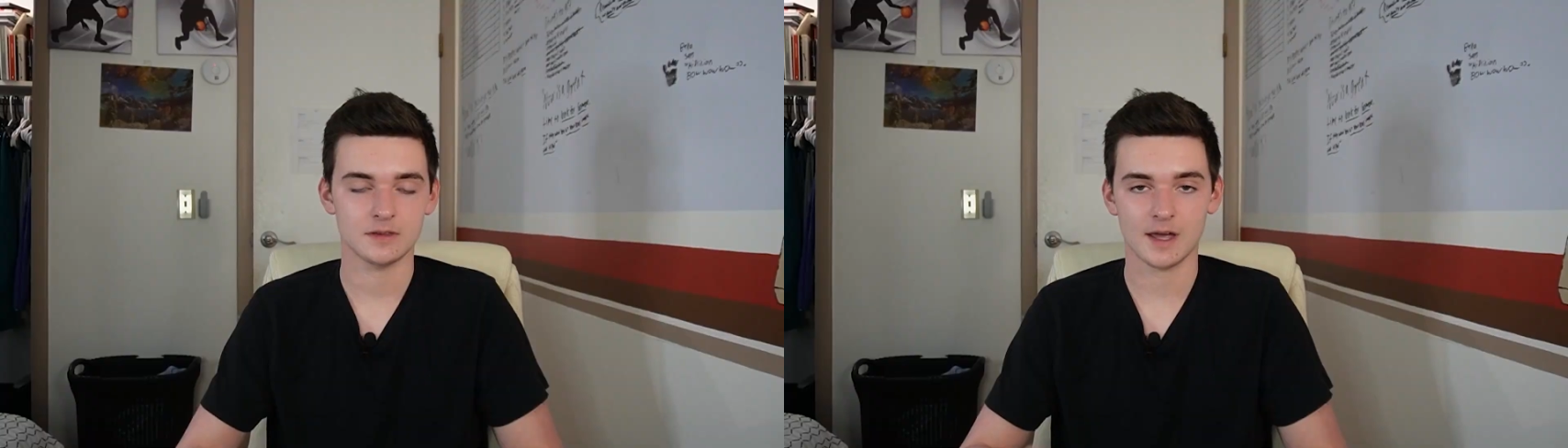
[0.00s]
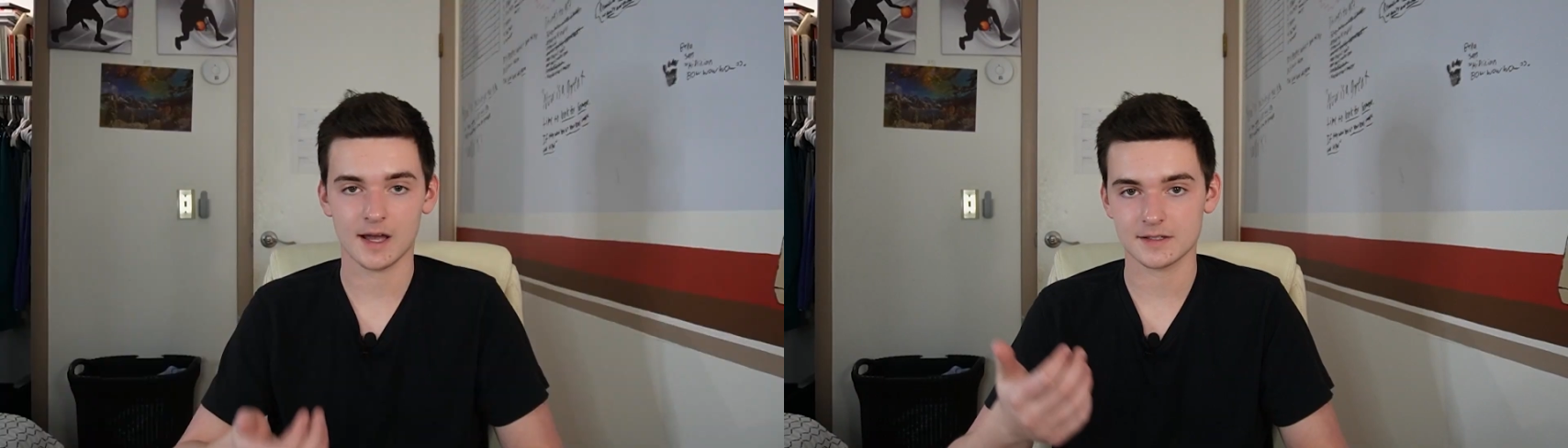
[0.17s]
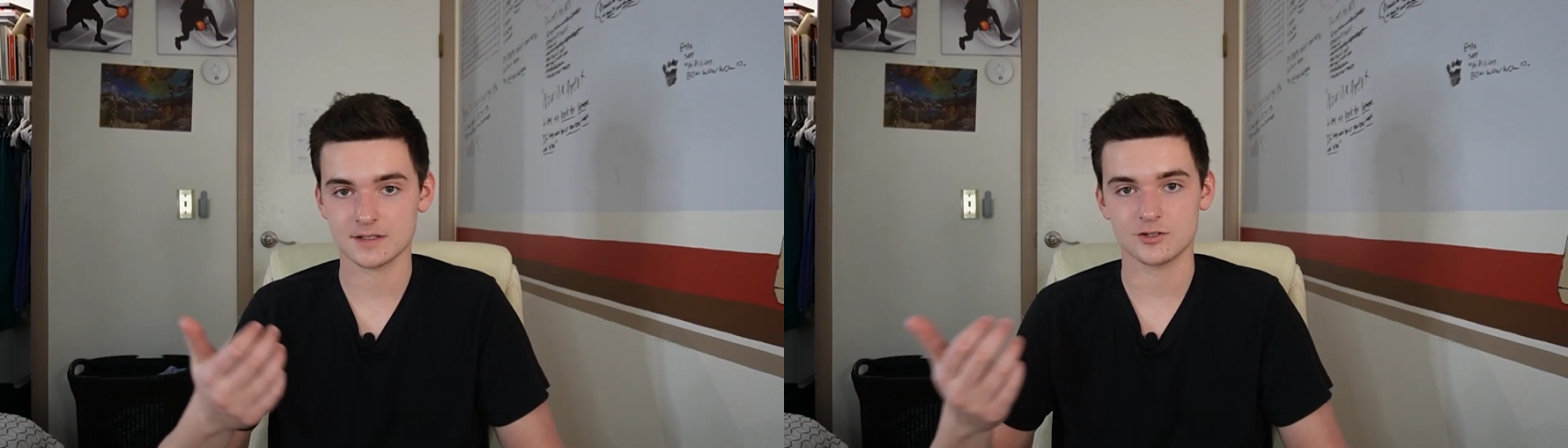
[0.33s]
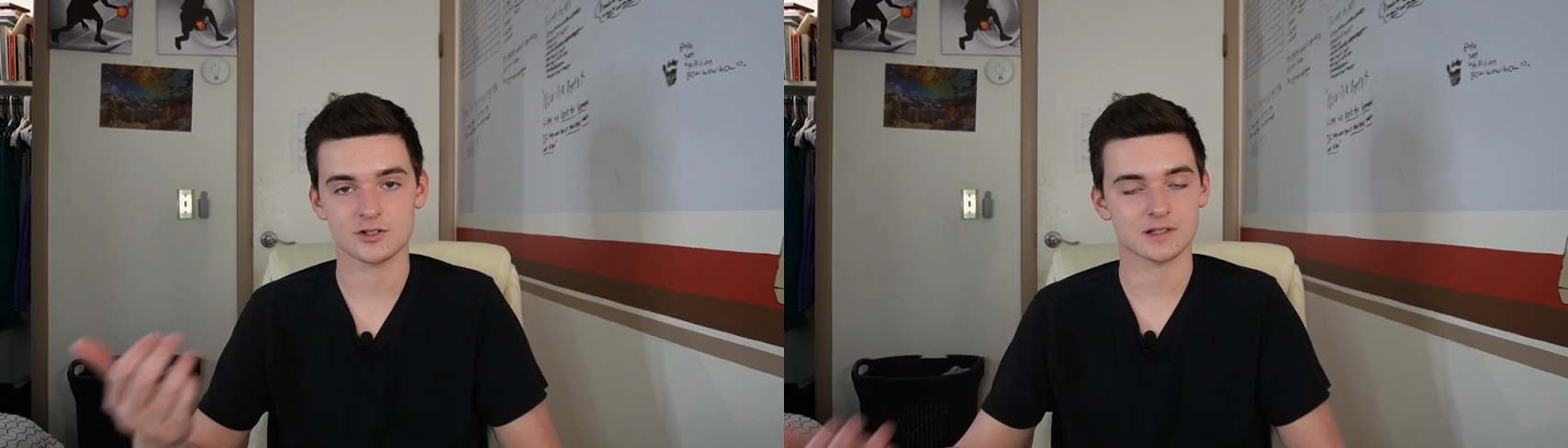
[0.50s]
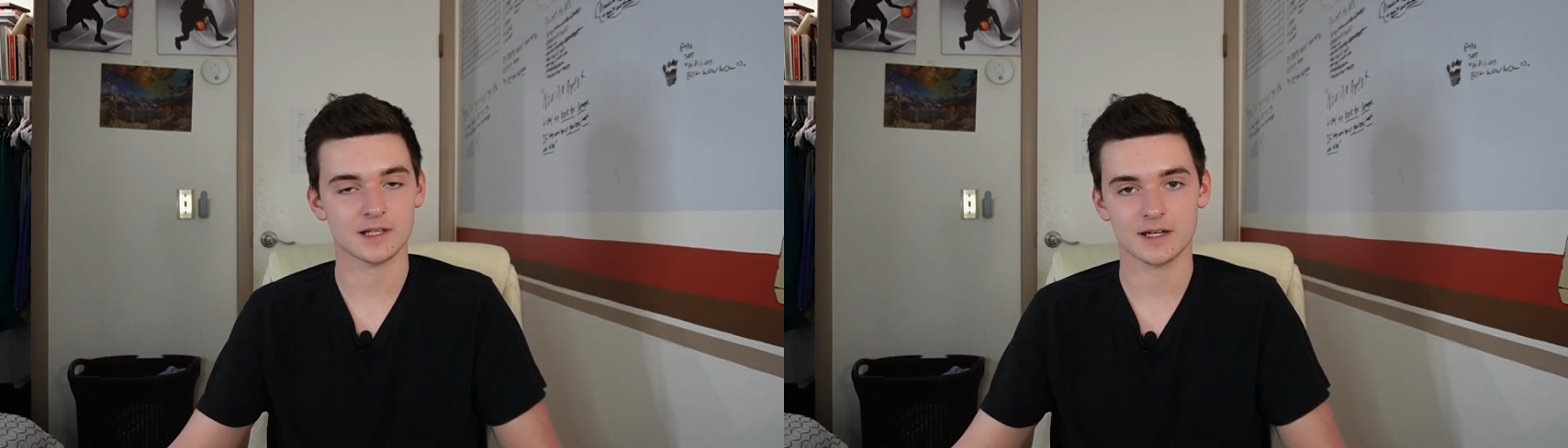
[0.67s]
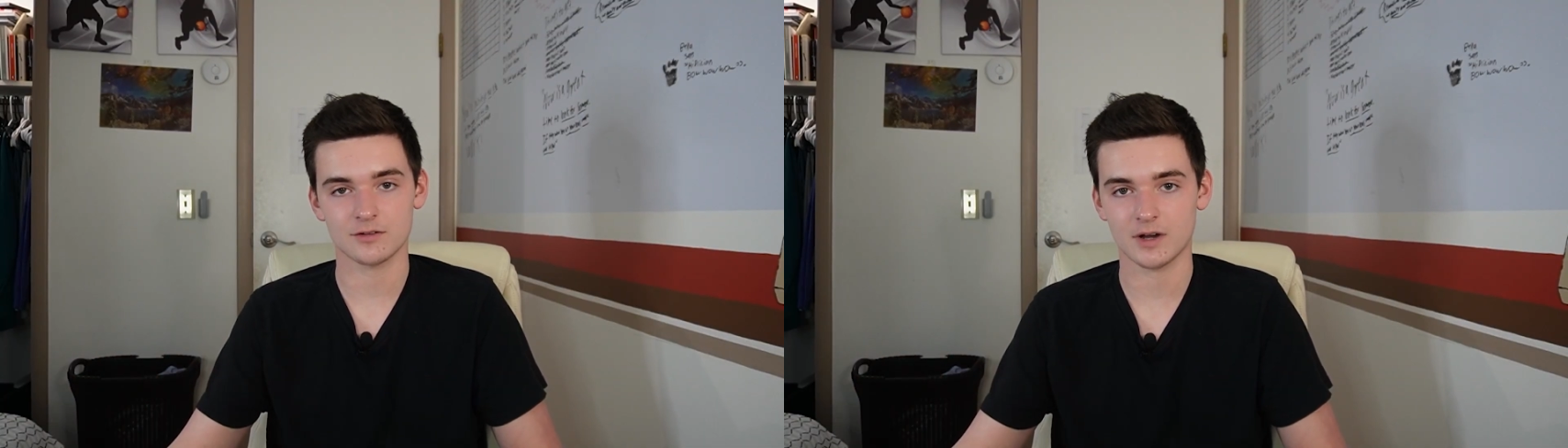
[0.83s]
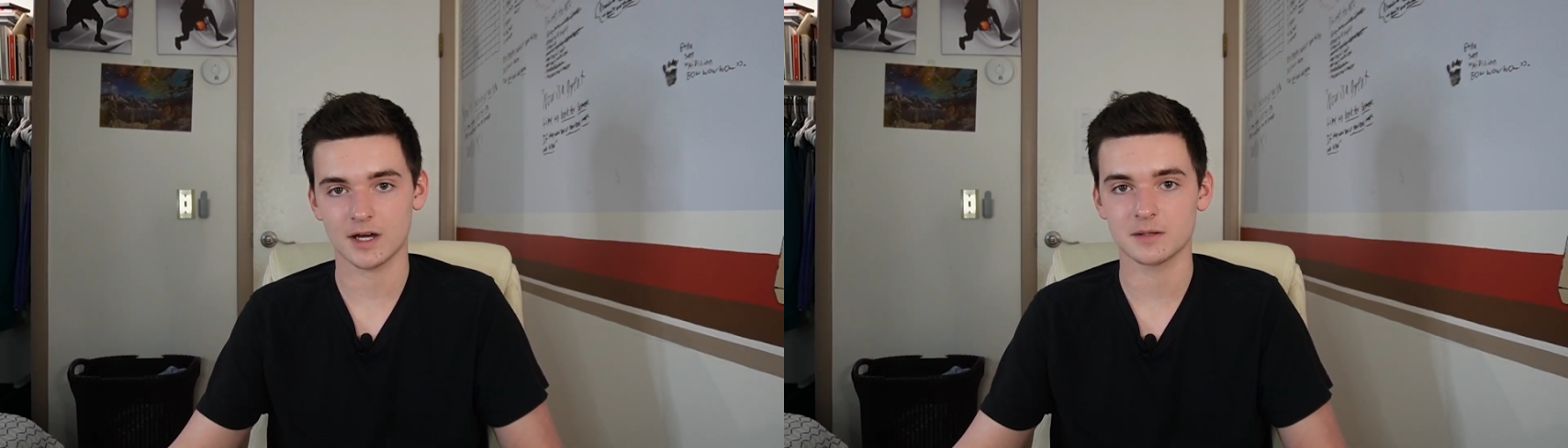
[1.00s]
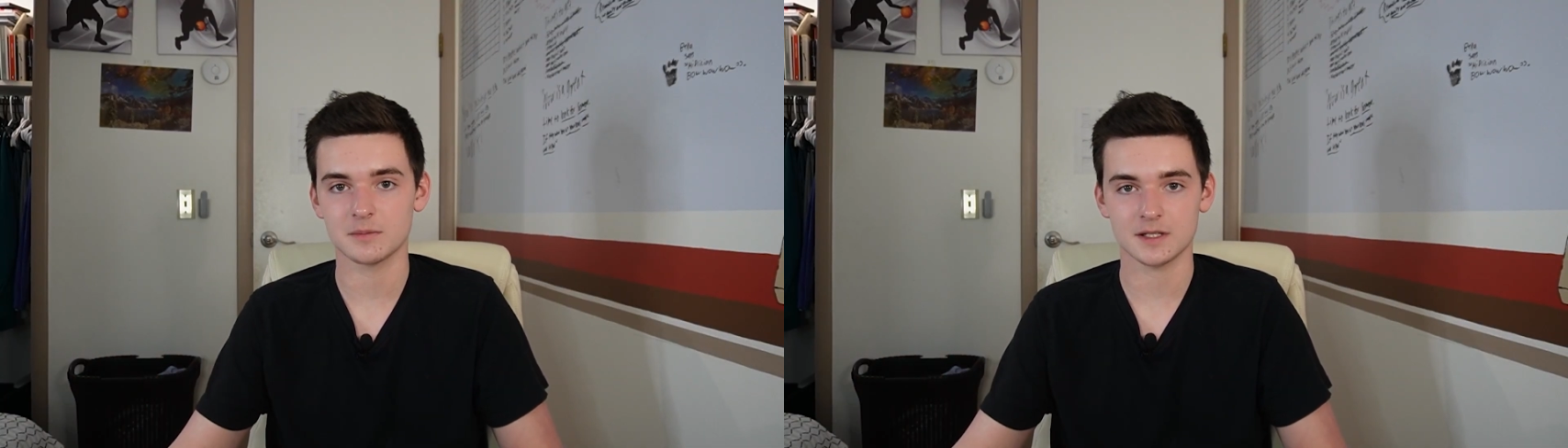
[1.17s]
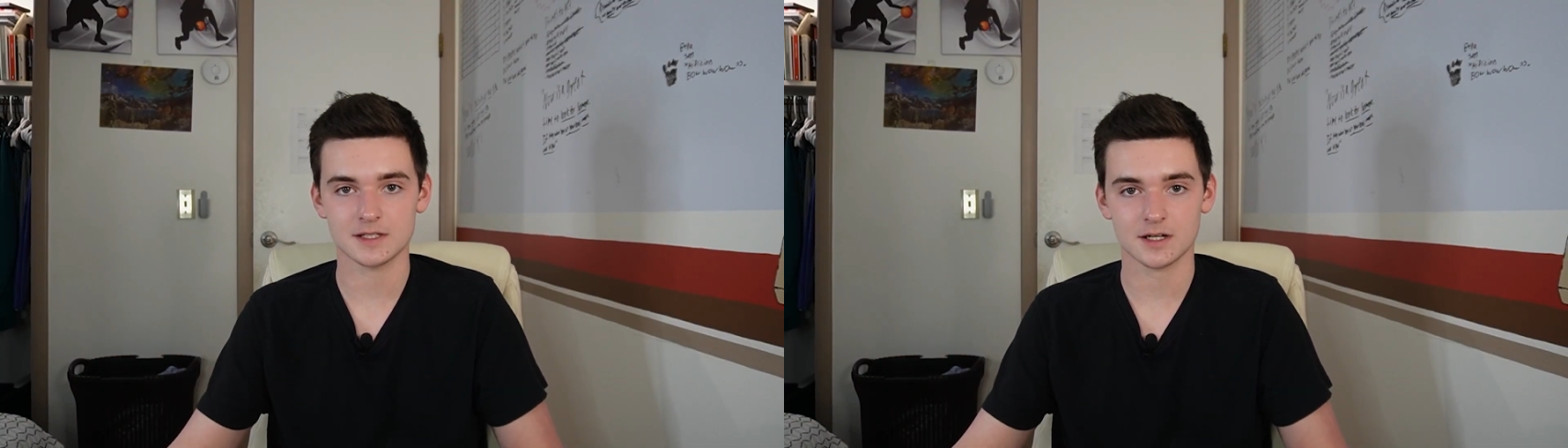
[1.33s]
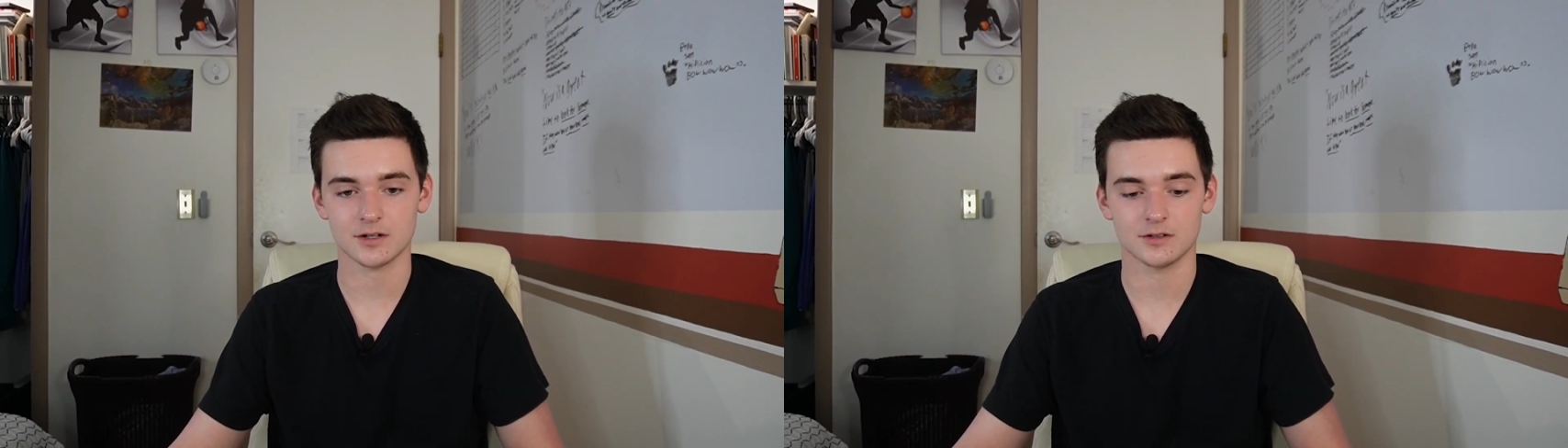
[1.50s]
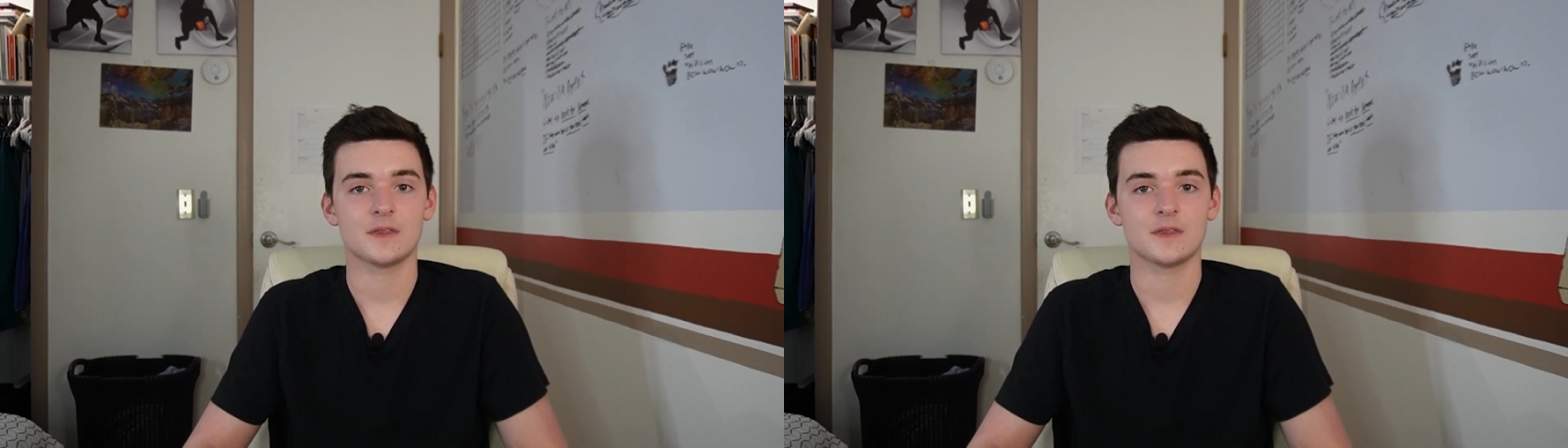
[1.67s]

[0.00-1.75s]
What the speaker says: not to just lay around and be tired.